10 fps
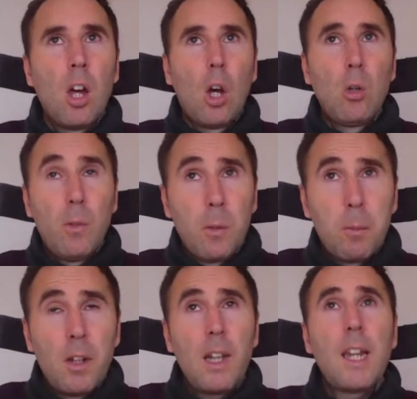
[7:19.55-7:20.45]

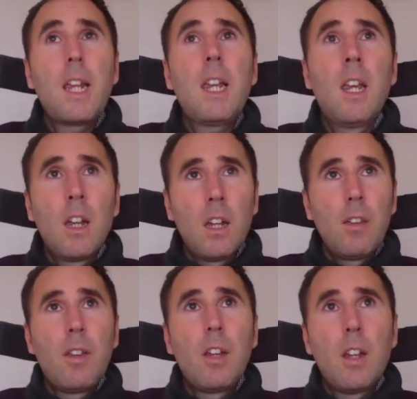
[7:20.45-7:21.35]
ultimately
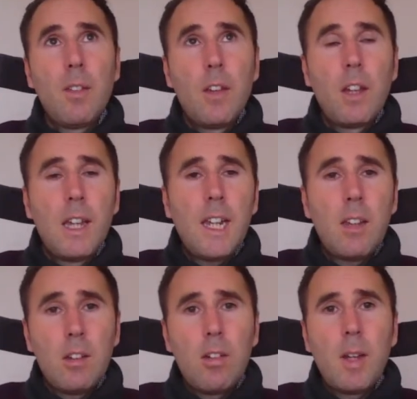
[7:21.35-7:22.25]
the
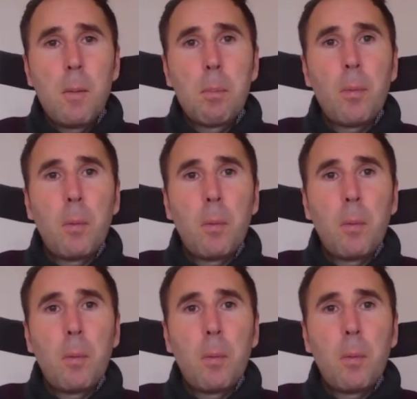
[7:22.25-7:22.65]
leadership,